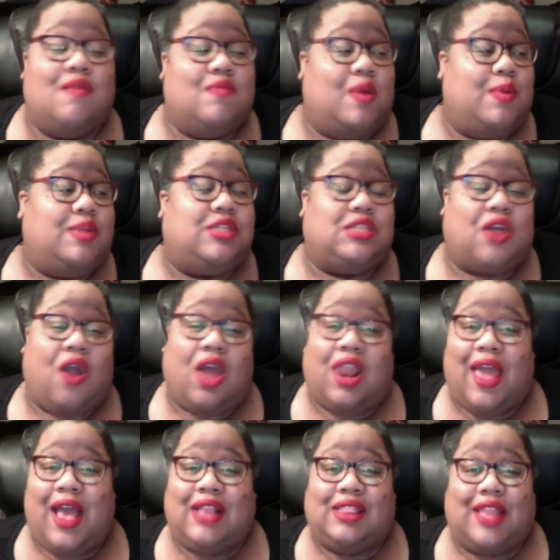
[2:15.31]
But we saw her
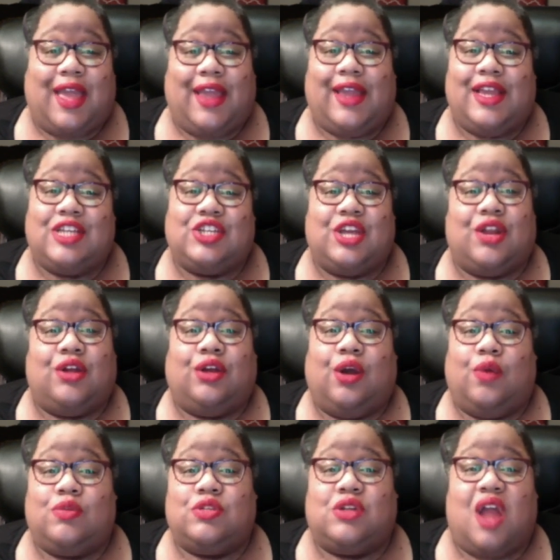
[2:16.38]
last night and she had her
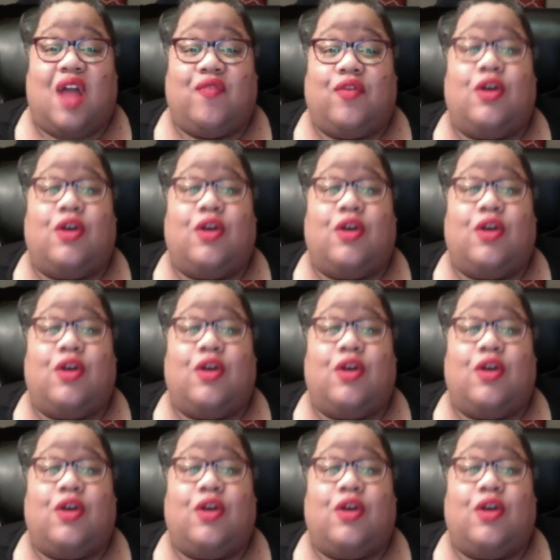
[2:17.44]
coat and scarf